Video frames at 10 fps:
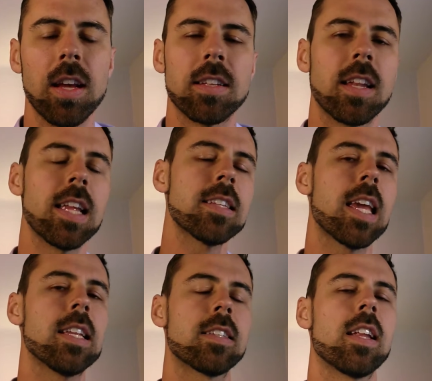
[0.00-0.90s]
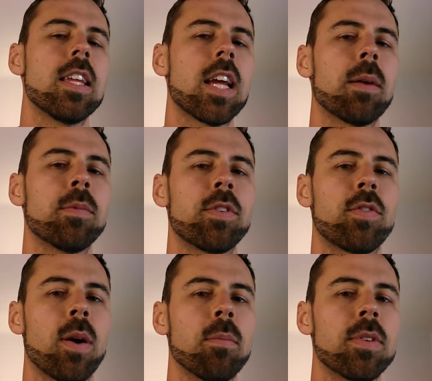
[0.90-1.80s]
Today's case study comes
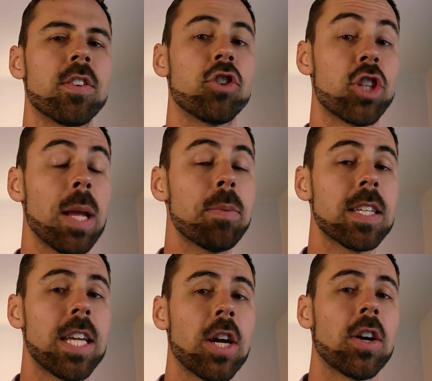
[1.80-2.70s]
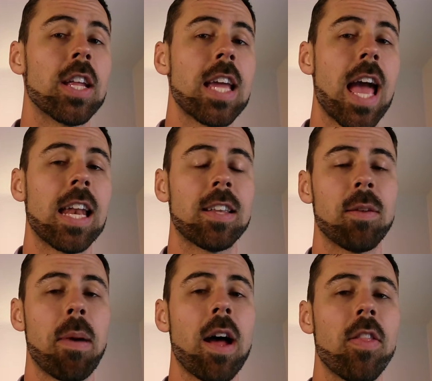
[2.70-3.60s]
from Shape Security, and it's
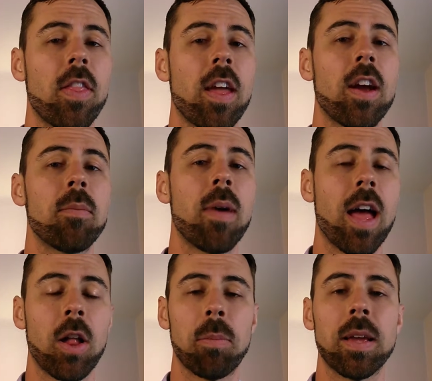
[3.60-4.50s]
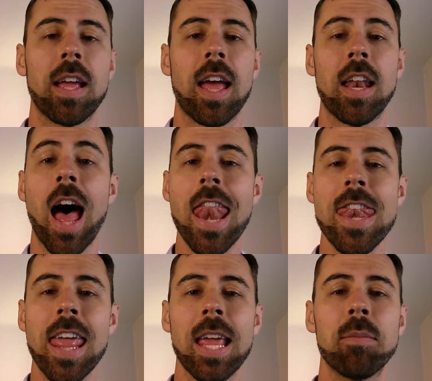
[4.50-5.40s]
about them helping an
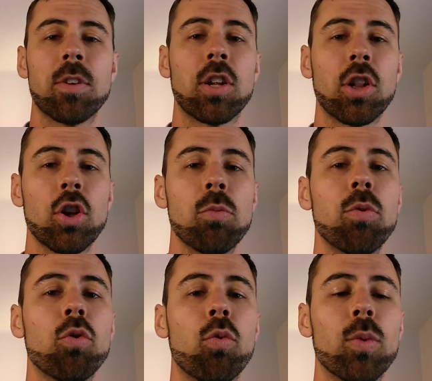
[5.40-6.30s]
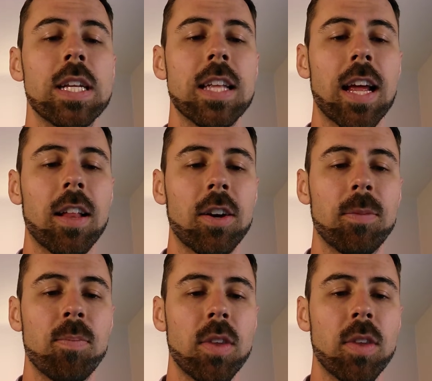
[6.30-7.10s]
unnamed global retailer.